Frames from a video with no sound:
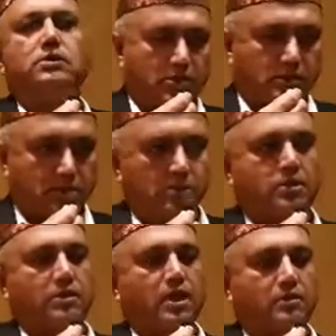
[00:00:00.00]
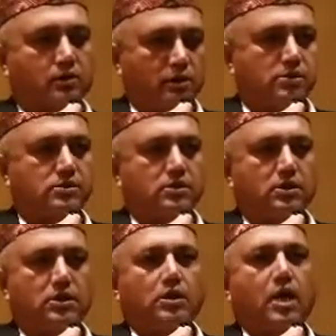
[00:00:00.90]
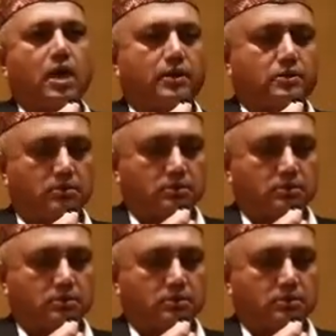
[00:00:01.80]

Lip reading: studies in that college. I